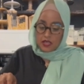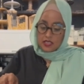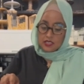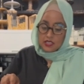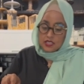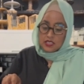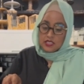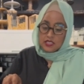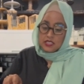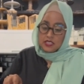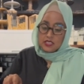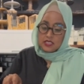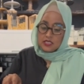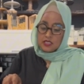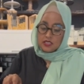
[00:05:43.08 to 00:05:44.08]
it a
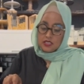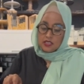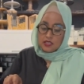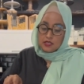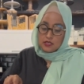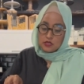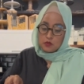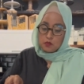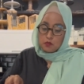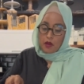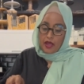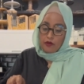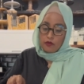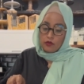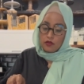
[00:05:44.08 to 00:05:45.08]
neat
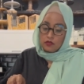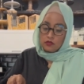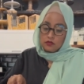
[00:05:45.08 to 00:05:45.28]
spiral.